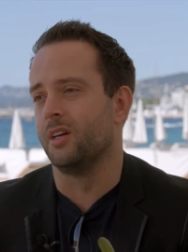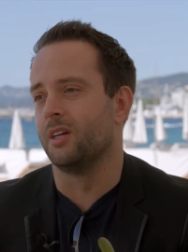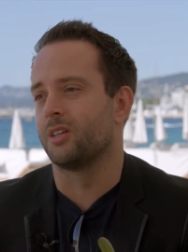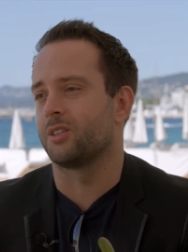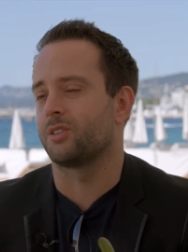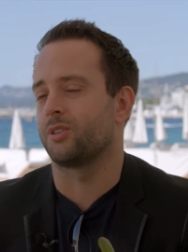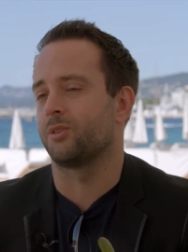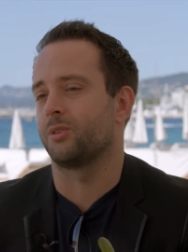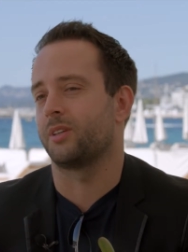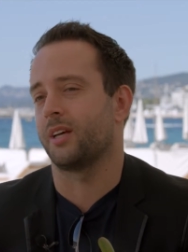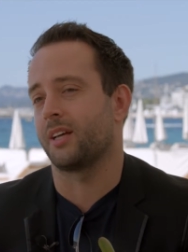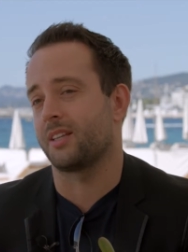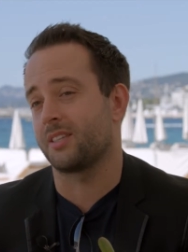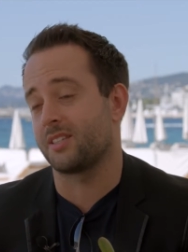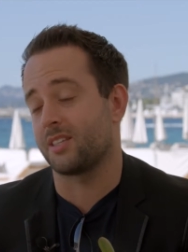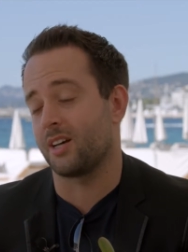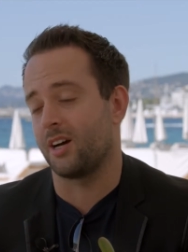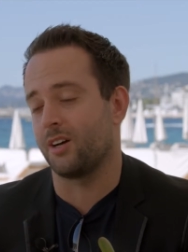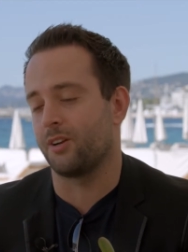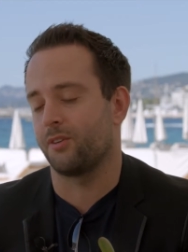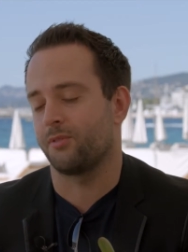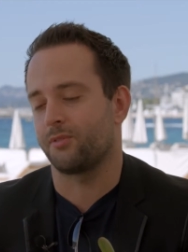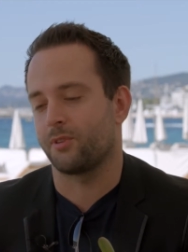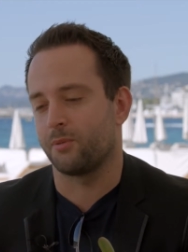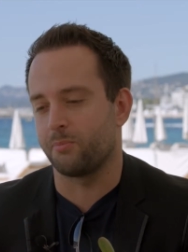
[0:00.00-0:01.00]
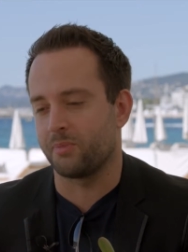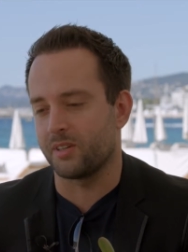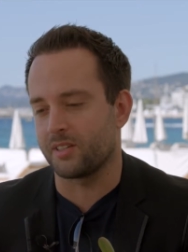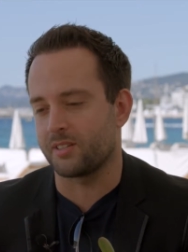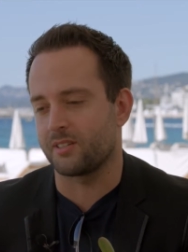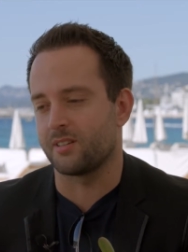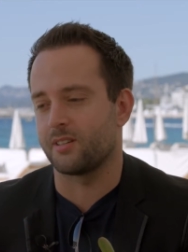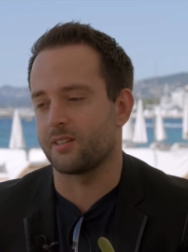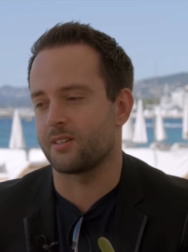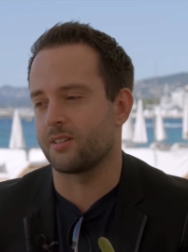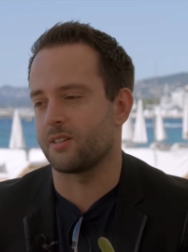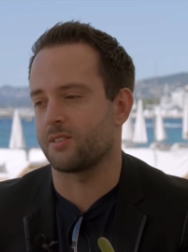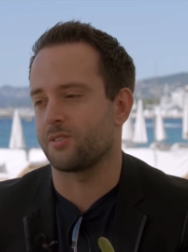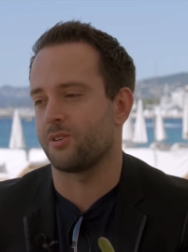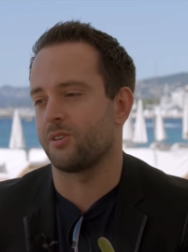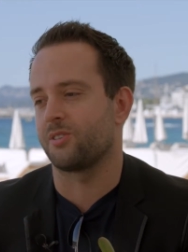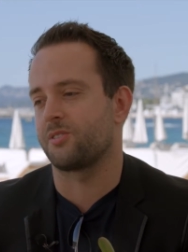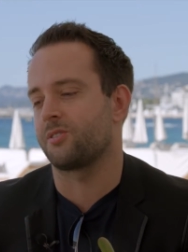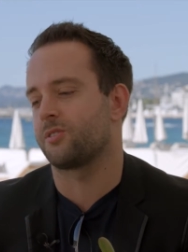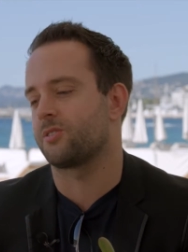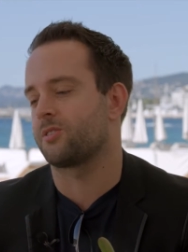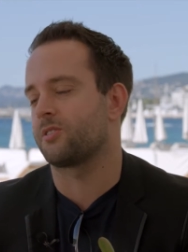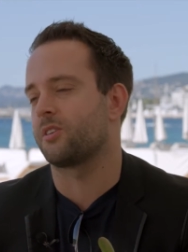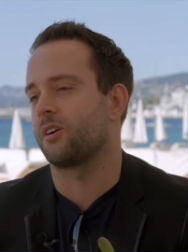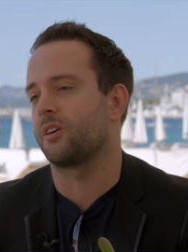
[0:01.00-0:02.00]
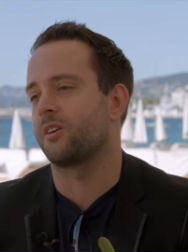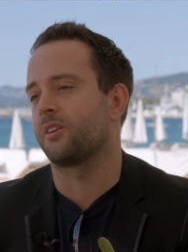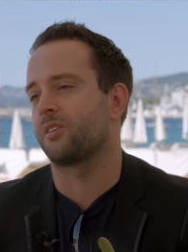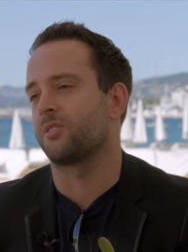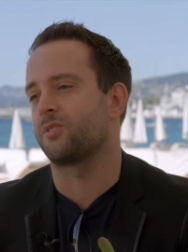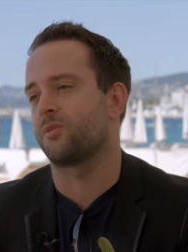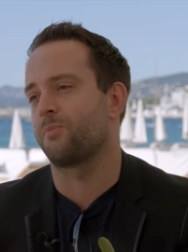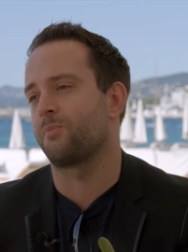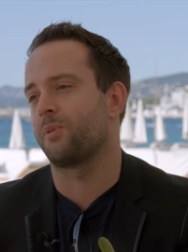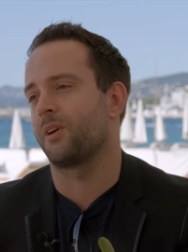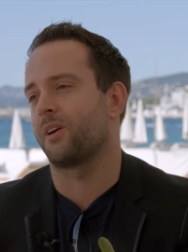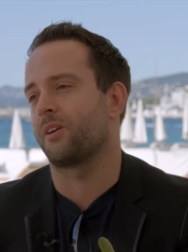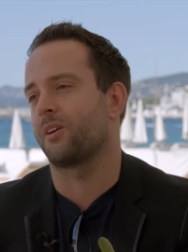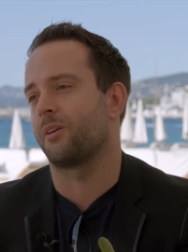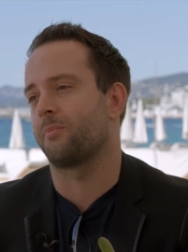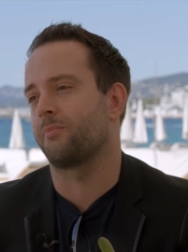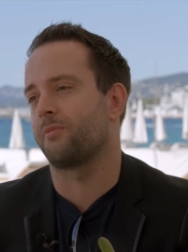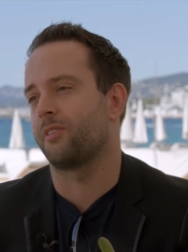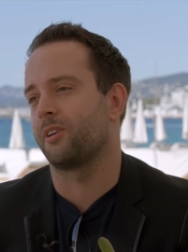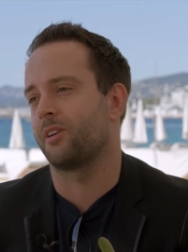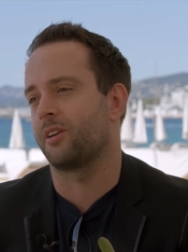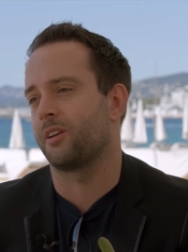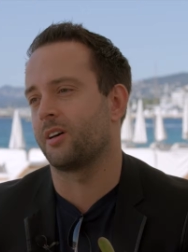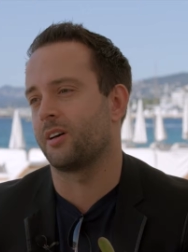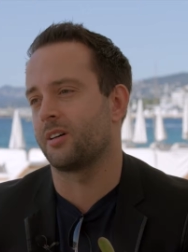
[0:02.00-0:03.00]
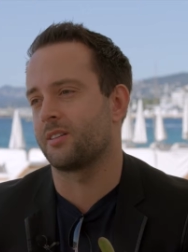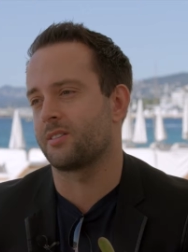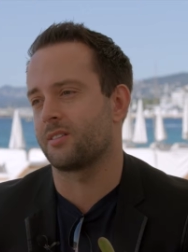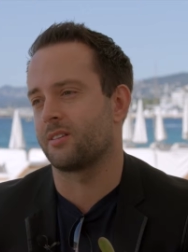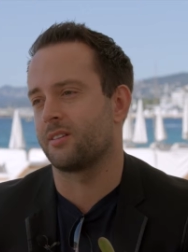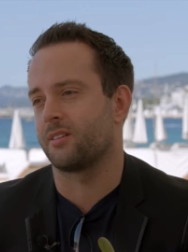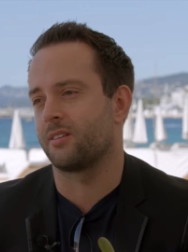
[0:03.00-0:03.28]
So that side of the business is also starting to pick up very nicely.